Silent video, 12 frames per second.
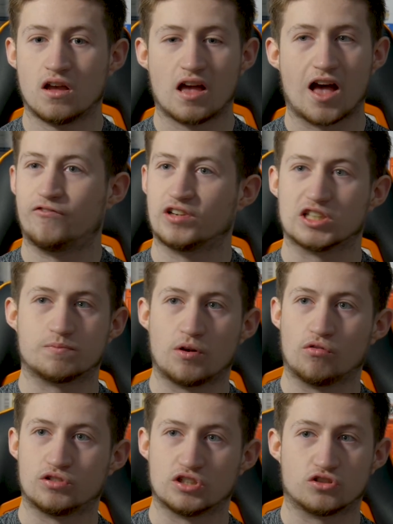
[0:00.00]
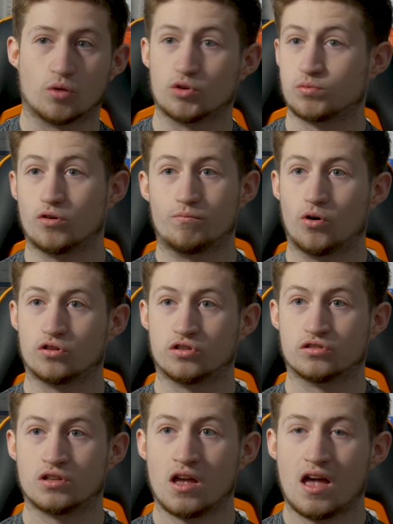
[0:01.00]
I think experience is so much more
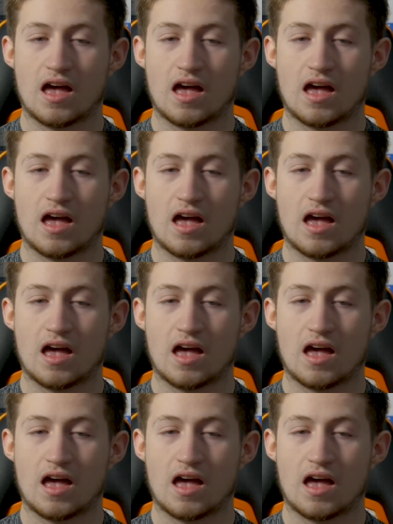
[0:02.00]
important.